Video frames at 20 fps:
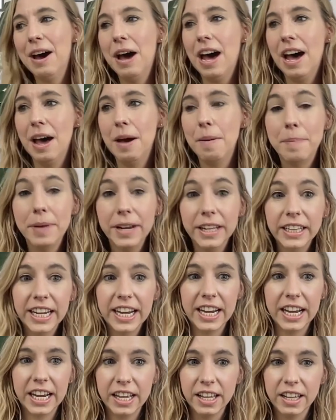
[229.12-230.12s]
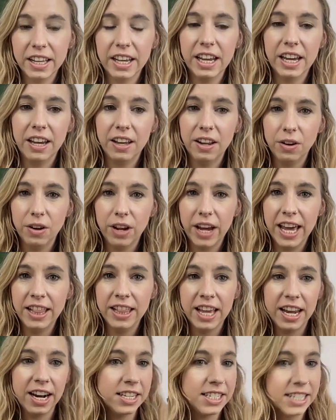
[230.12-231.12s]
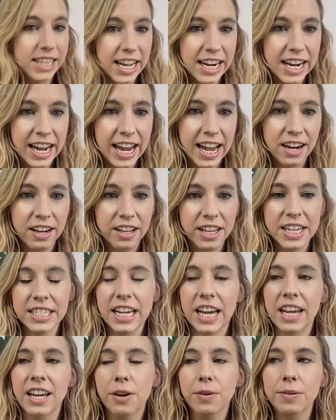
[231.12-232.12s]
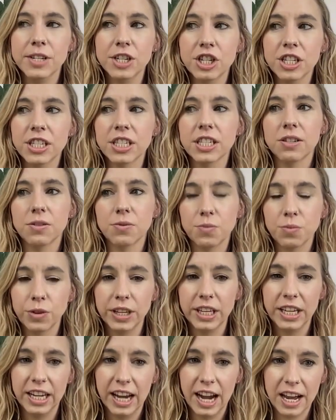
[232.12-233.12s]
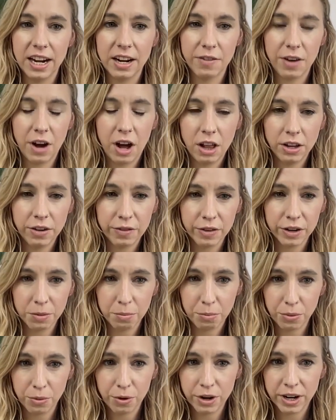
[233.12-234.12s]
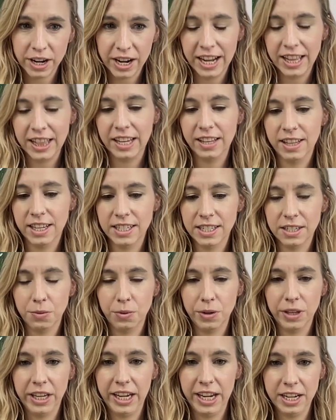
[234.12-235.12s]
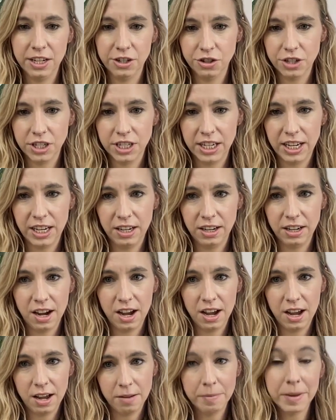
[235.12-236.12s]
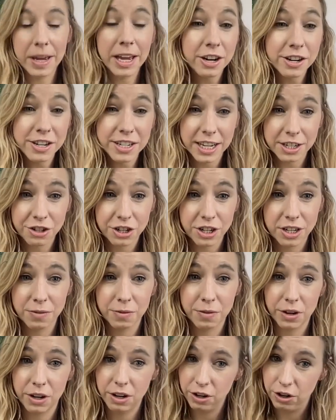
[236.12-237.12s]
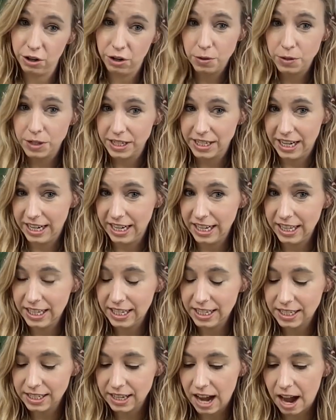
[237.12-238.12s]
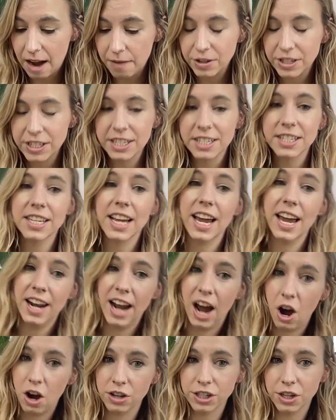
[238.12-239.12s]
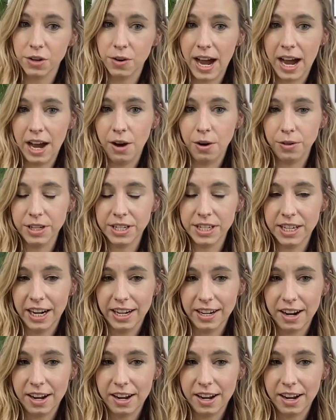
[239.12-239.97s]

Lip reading: But like, and then a data analyst, and it was just really kind of all over the board. And I think that's a really interesting intersection for who's attending these conferences and also how this